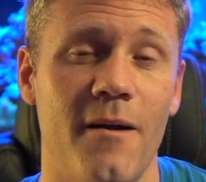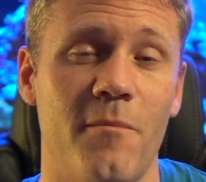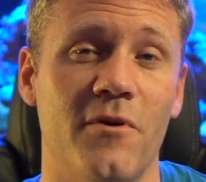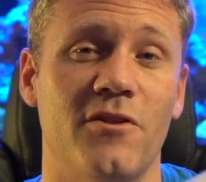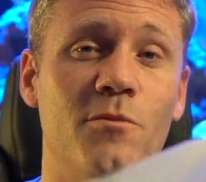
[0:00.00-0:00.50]

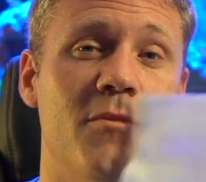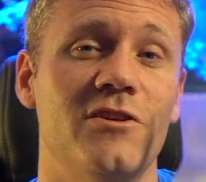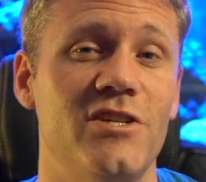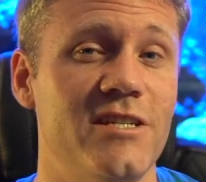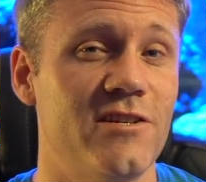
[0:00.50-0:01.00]
but they're
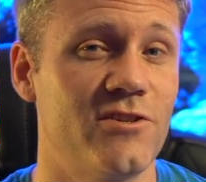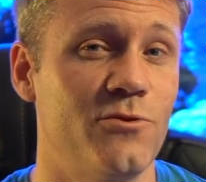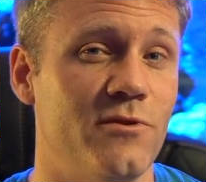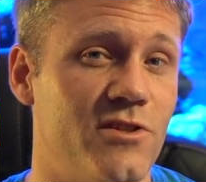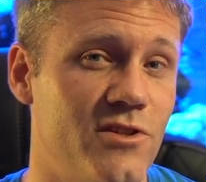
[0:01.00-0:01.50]
much easier
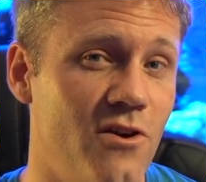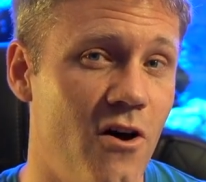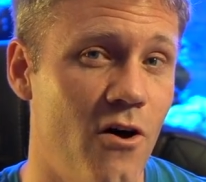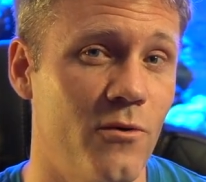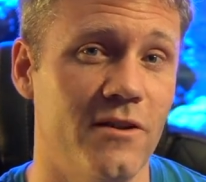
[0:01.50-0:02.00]
to
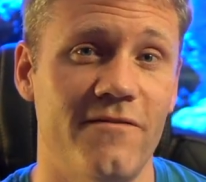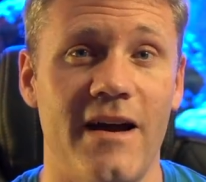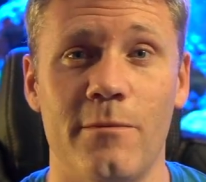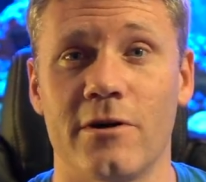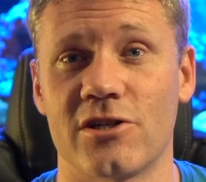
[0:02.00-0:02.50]
install when the
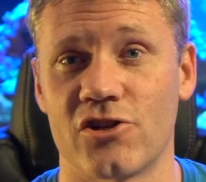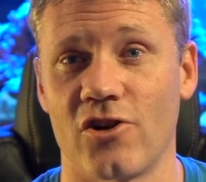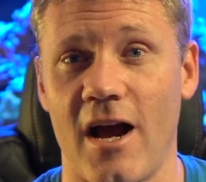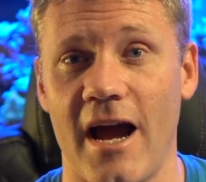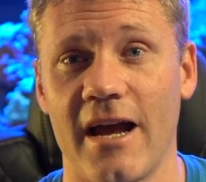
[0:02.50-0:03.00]
fabric's
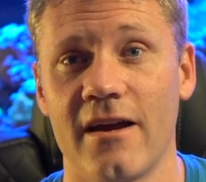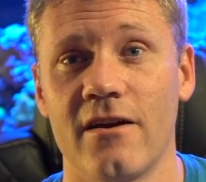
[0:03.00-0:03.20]
dry.